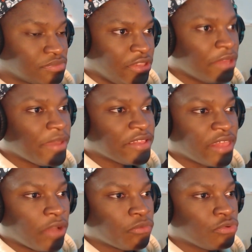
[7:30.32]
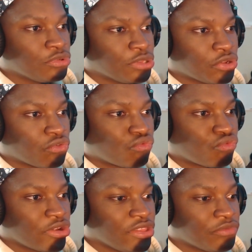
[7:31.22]
They made that wound look
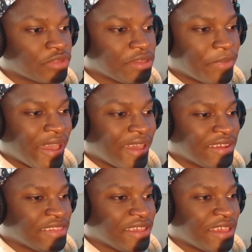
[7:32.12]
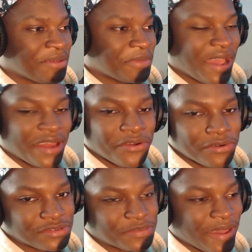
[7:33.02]
really, really bad in the anime. I know
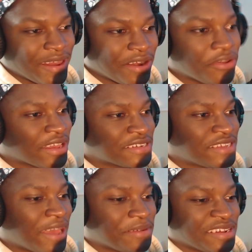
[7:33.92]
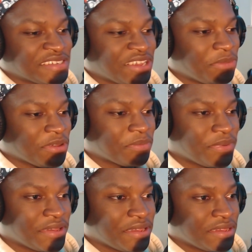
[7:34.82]
it was bad. I know he got stabbed in the stomach,
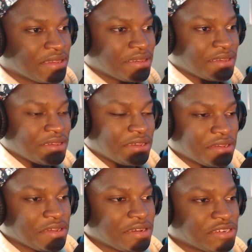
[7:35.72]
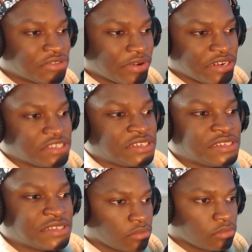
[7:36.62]
but goodness gracious.